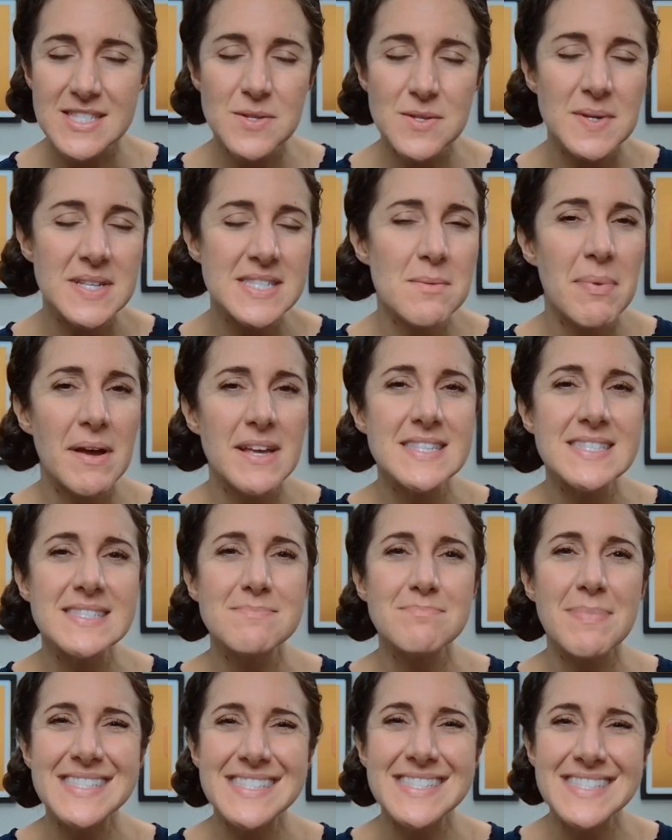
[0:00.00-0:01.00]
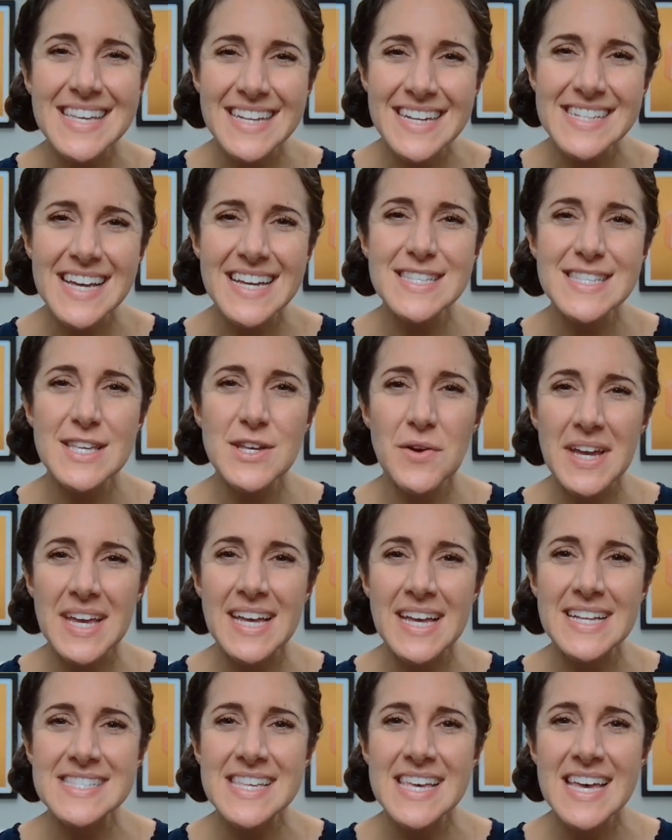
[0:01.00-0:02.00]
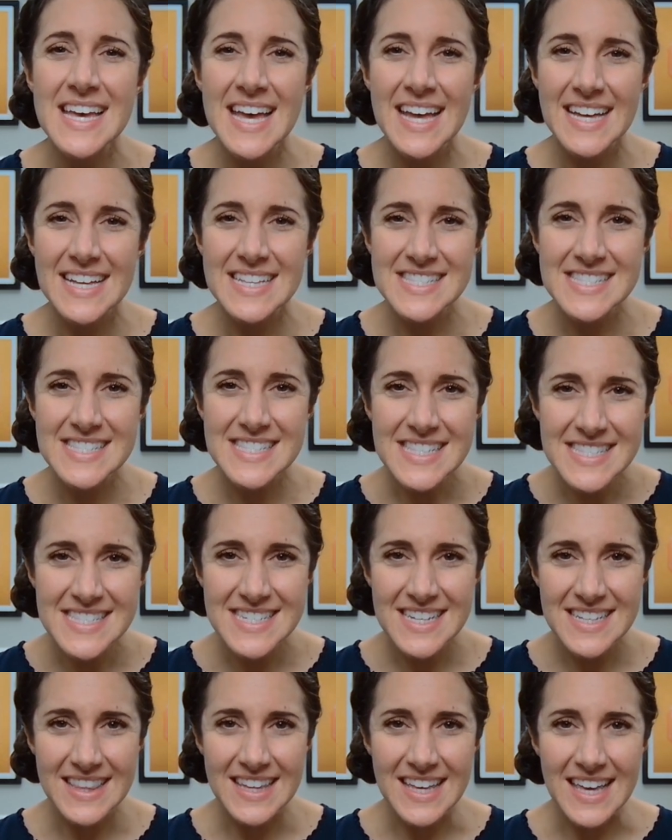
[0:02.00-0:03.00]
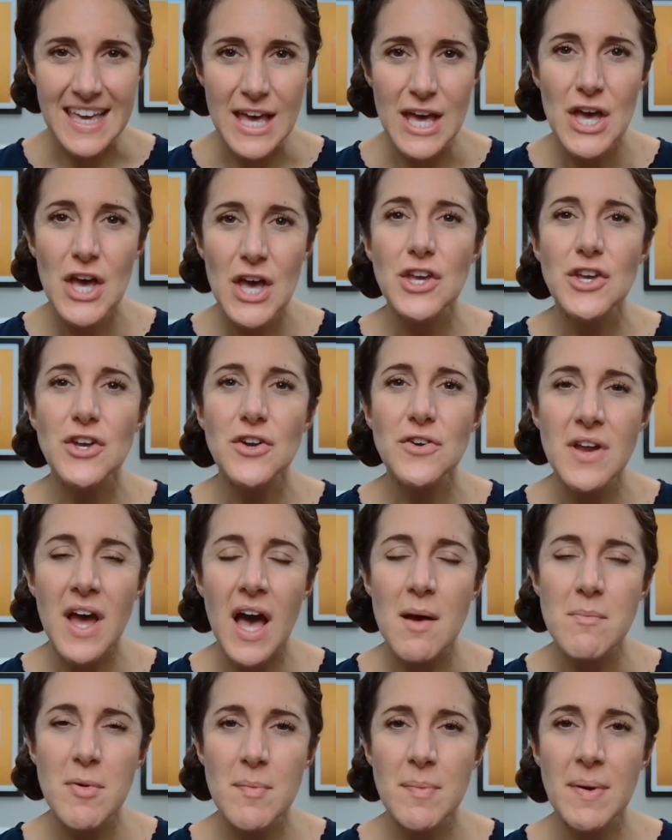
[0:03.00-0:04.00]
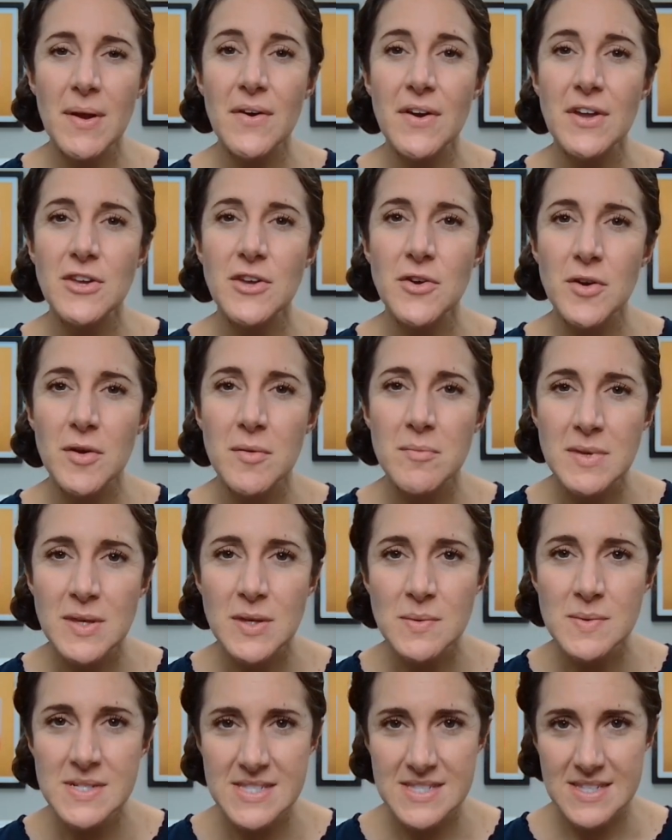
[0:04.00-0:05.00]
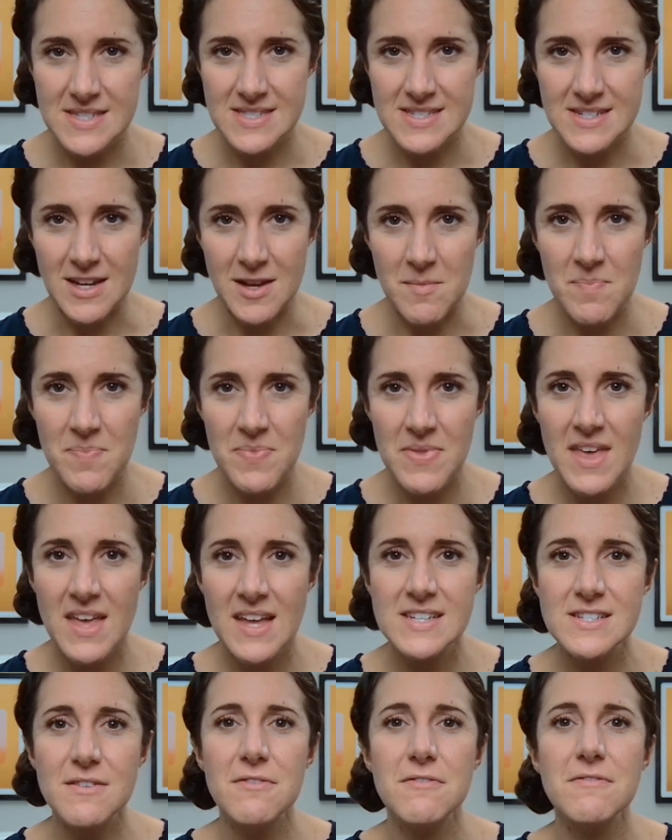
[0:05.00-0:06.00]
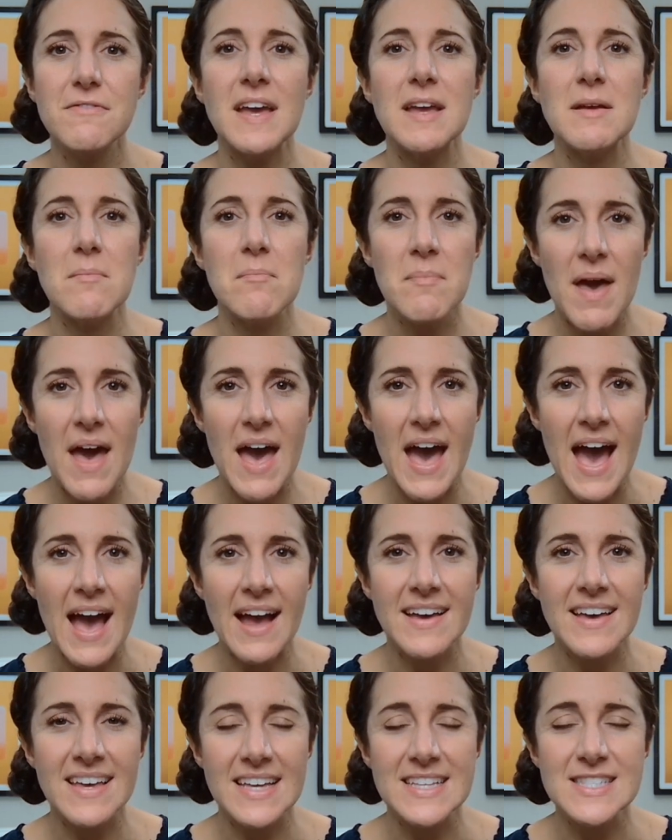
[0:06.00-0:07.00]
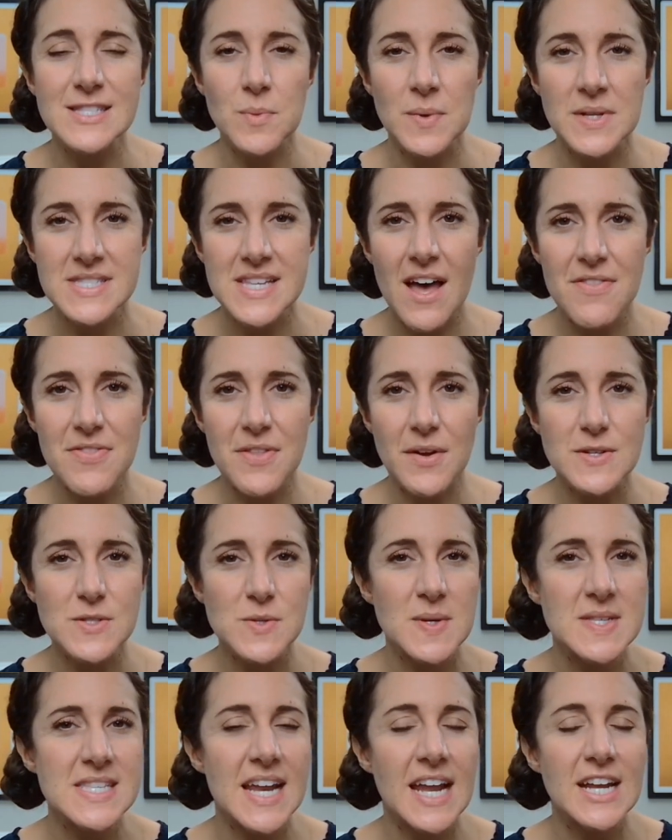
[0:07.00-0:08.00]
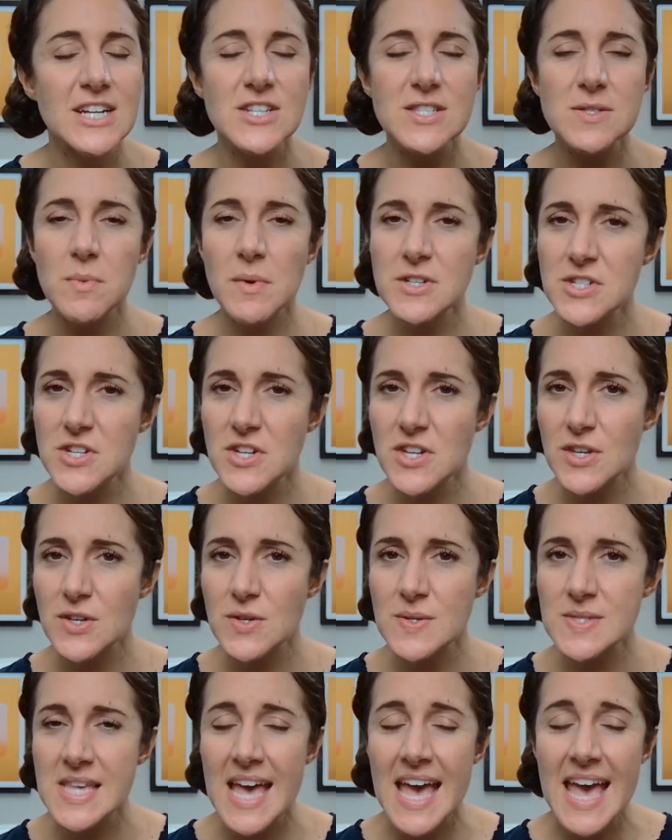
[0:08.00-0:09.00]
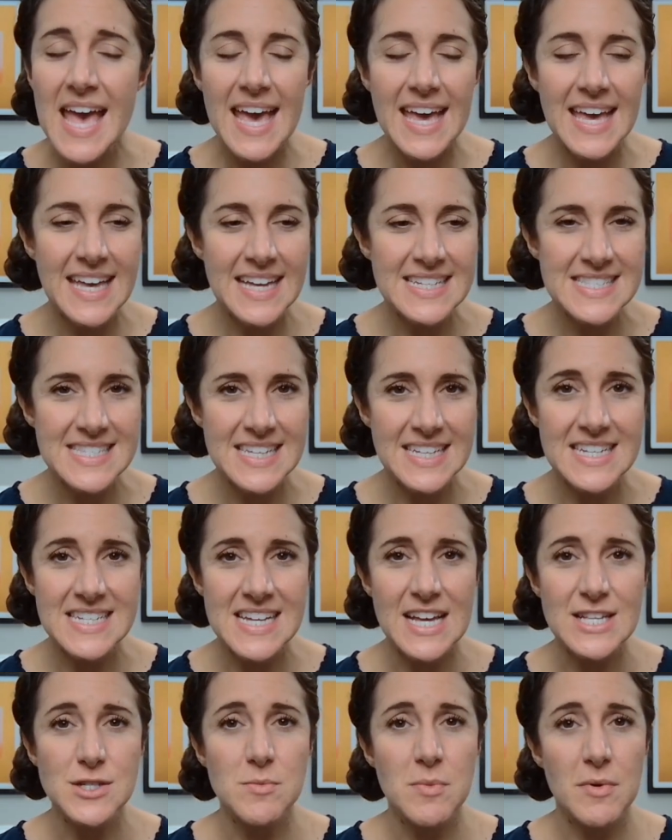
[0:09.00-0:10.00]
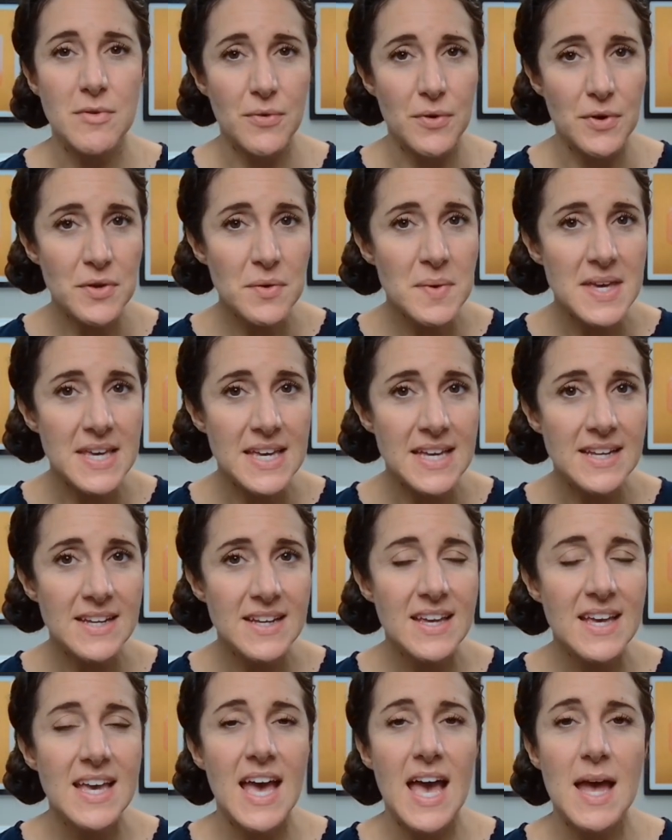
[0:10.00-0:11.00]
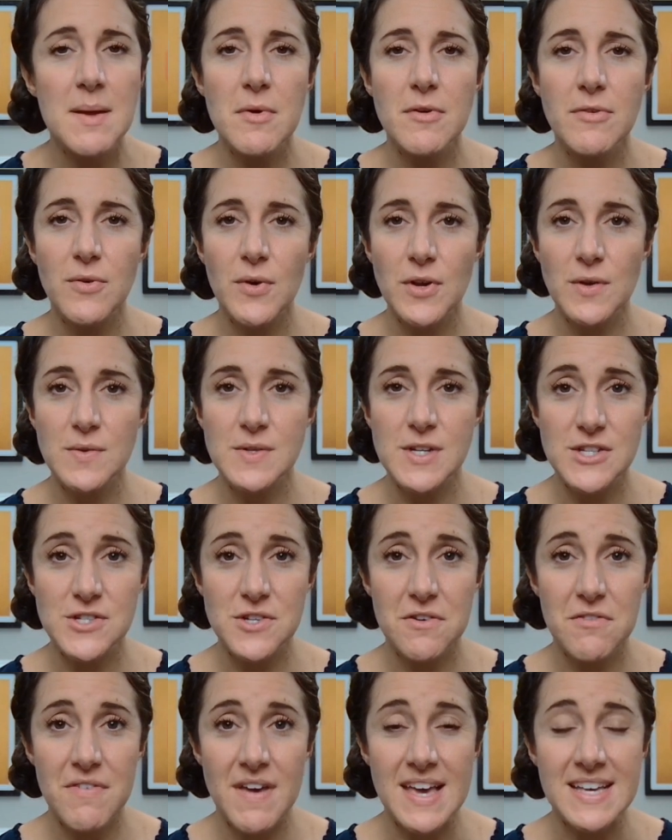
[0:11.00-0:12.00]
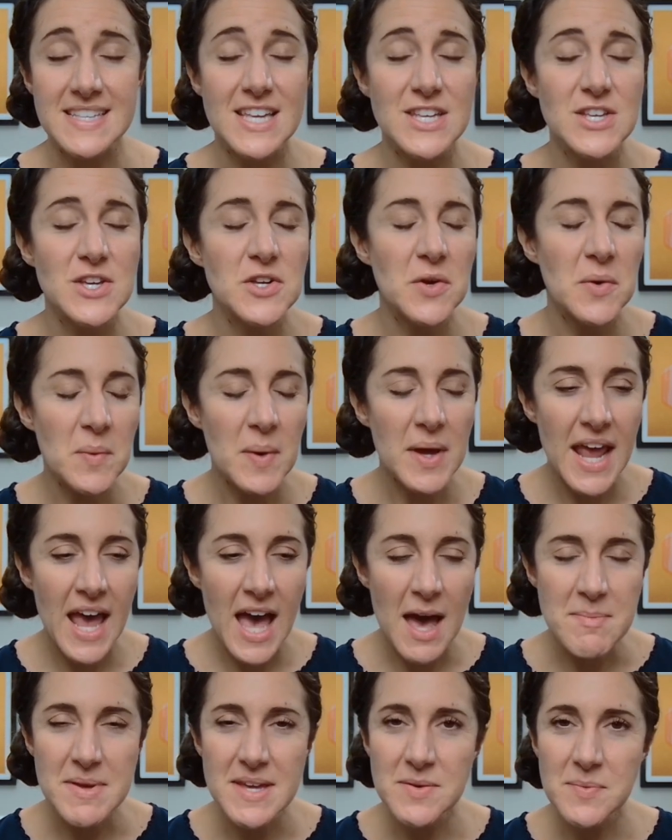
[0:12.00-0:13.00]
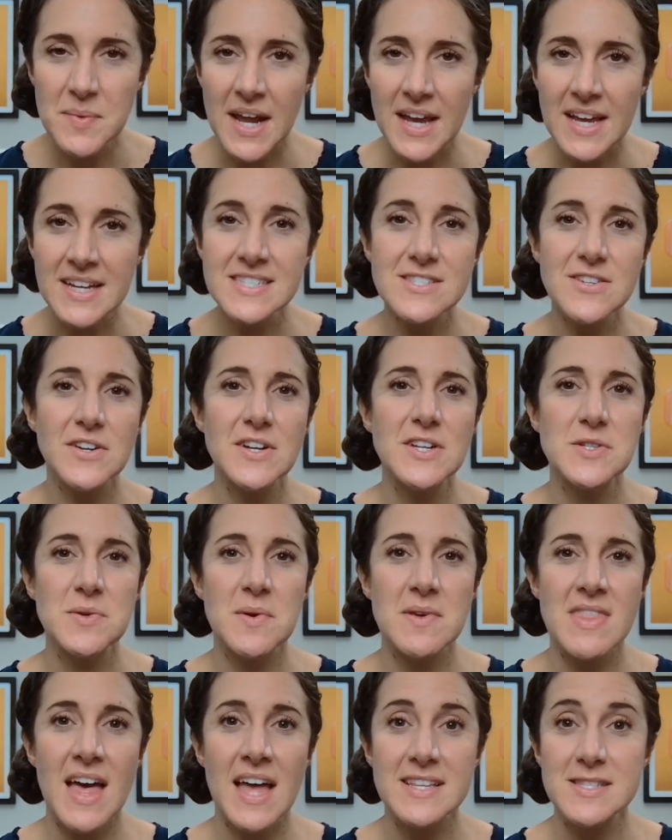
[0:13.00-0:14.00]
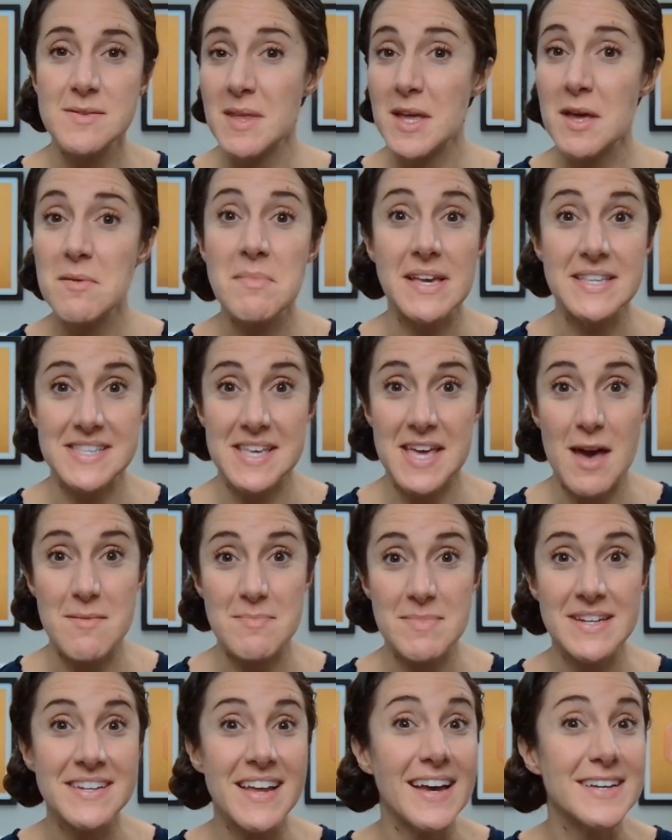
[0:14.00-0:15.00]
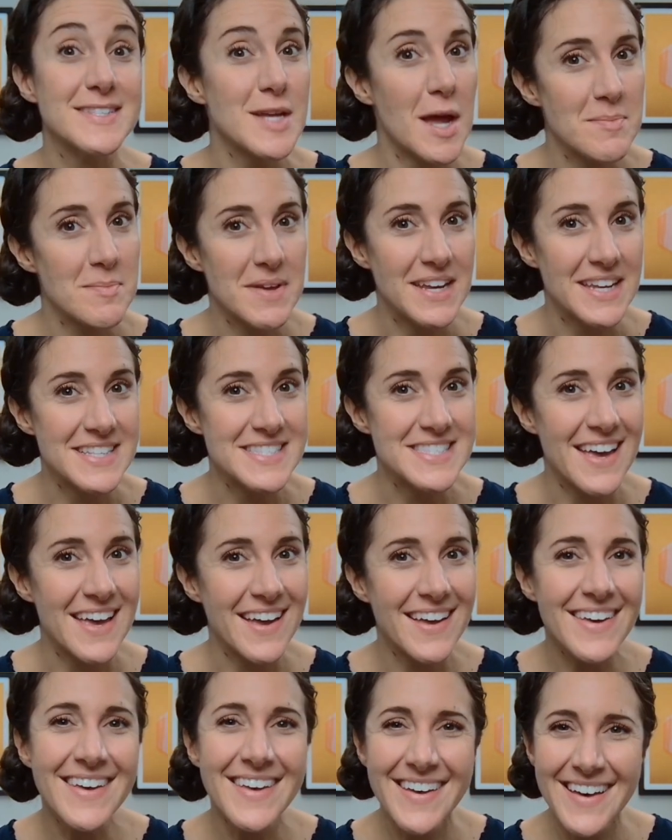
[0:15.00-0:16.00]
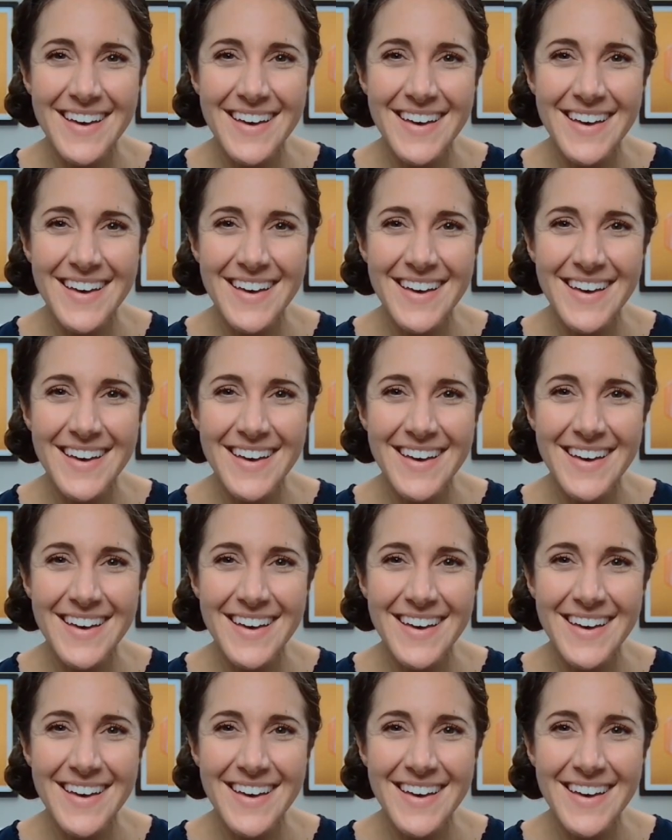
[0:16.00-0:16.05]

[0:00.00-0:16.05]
So he said, by, by sanitizing your hands consistently, you're not preparing your immune system to fight back against what's out there. So he said, I just want you to use hand sanitizer before you eat and before you touch your face. And you know what happened when I started doing that? Something amazing happened. I stopped getting sick.